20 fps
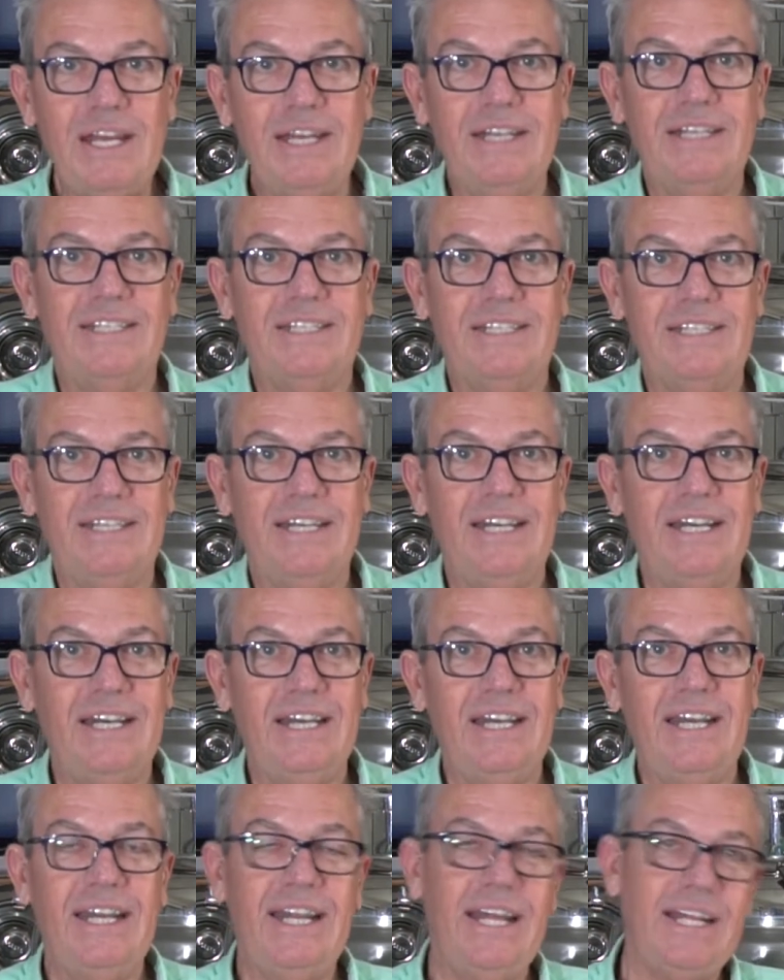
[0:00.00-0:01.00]
it,
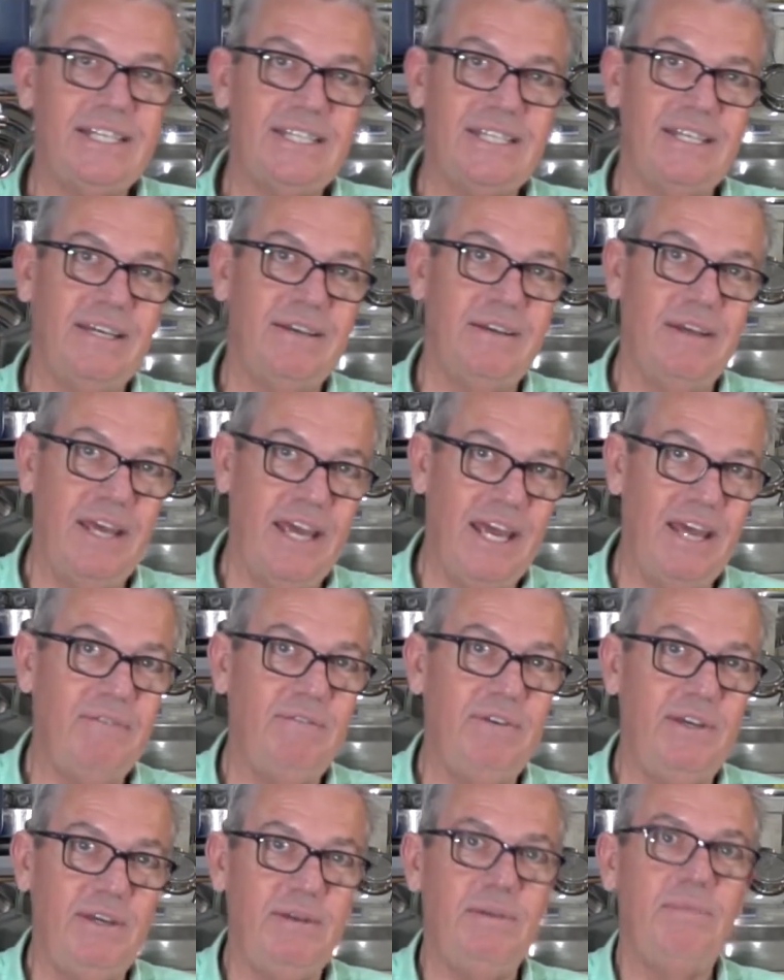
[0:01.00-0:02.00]
and that's a
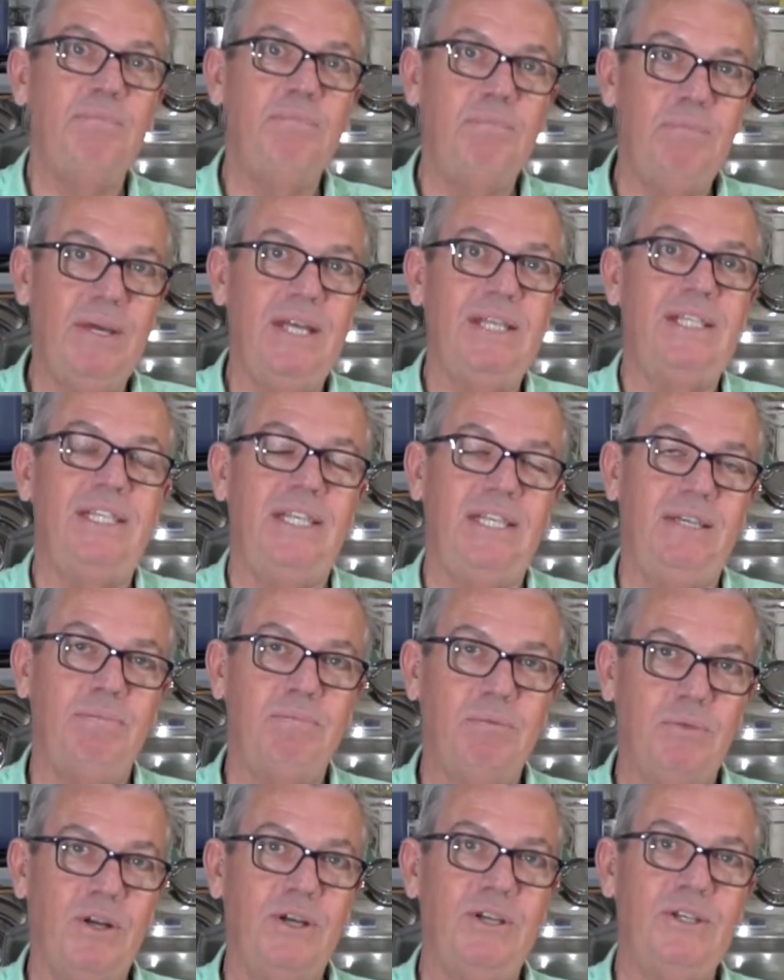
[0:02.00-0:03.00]
heavy, messy
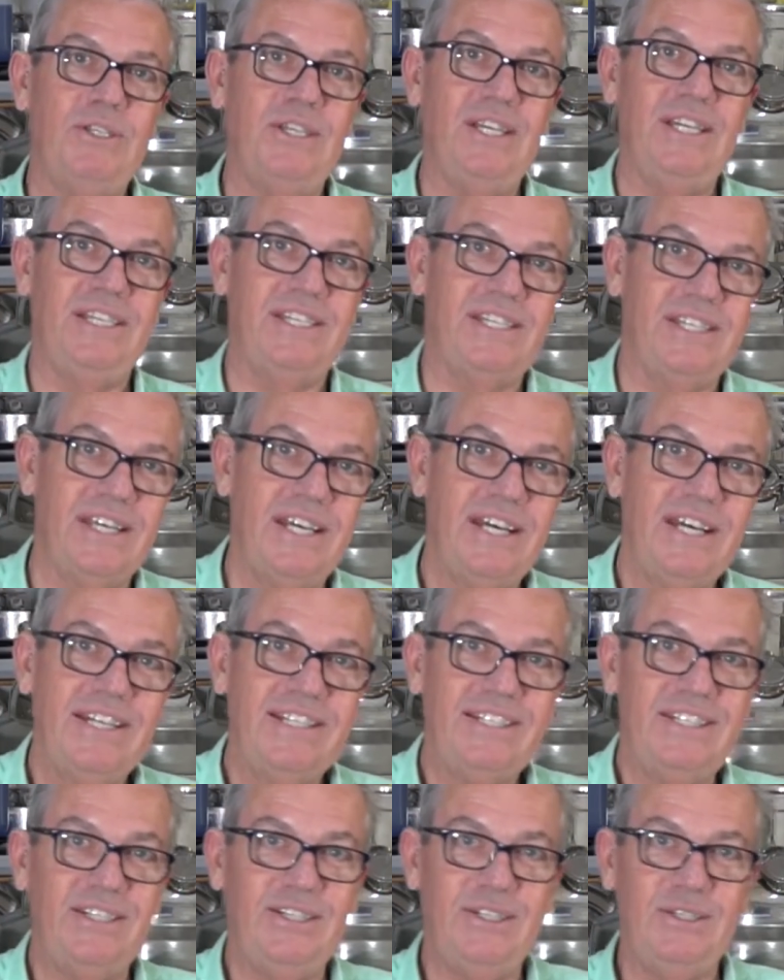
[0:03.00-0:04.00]
process
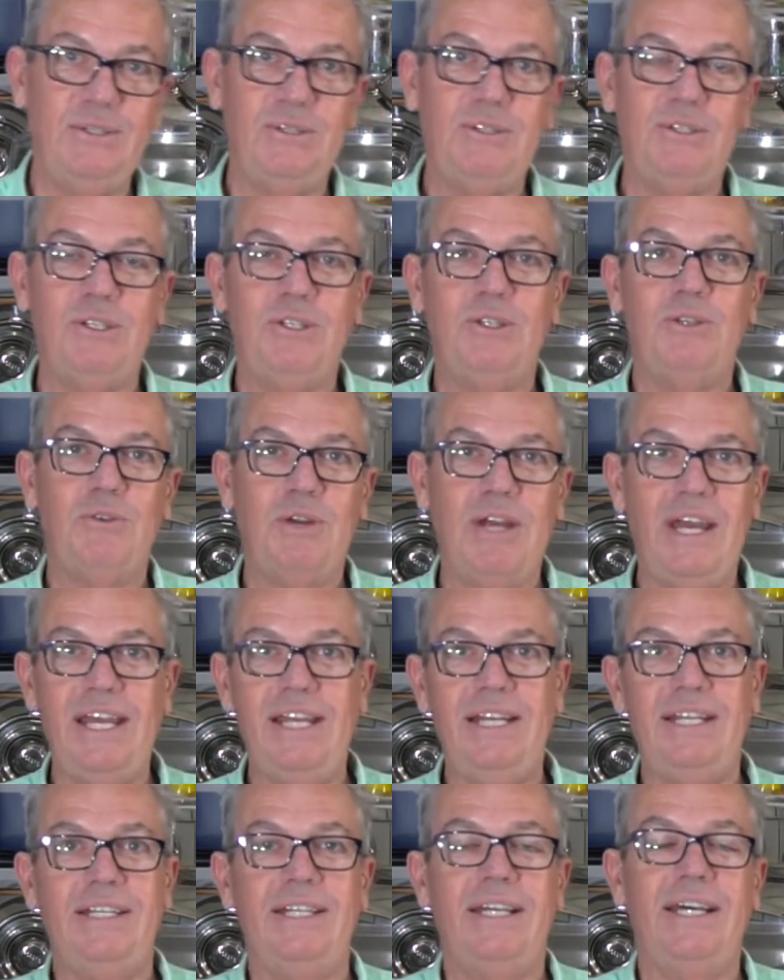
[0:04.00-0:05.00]
to
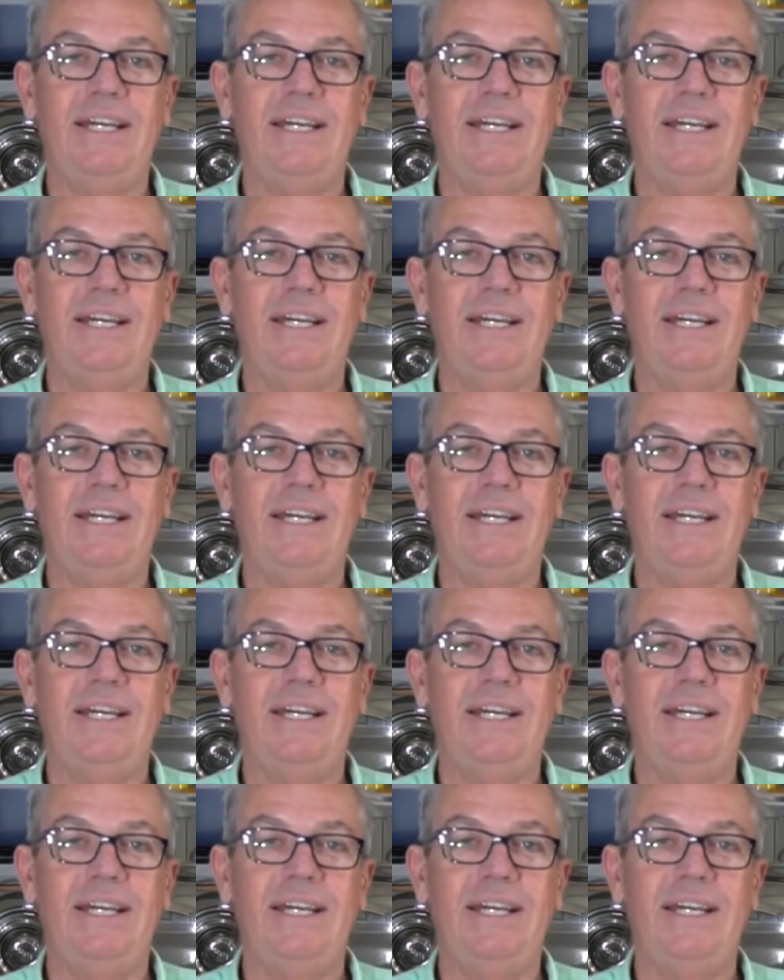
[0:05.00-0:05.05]
drain